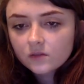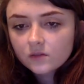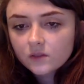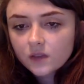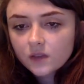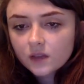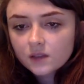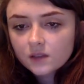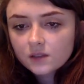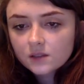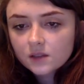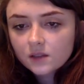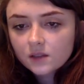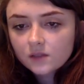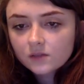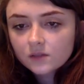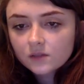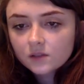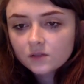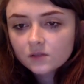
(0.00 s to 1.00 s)
Yes,
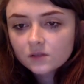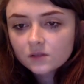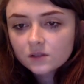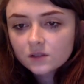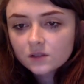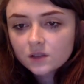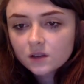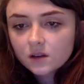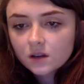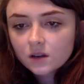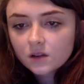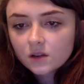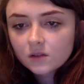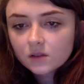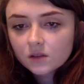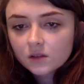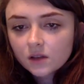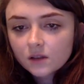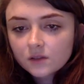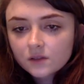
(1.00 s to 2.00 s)
Stephanie was here. I would
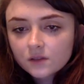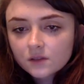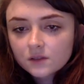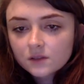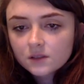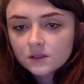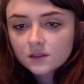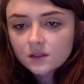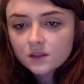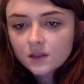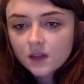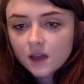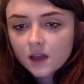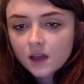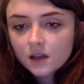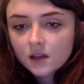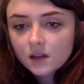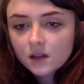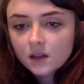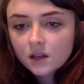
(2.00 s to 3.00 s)
love to see that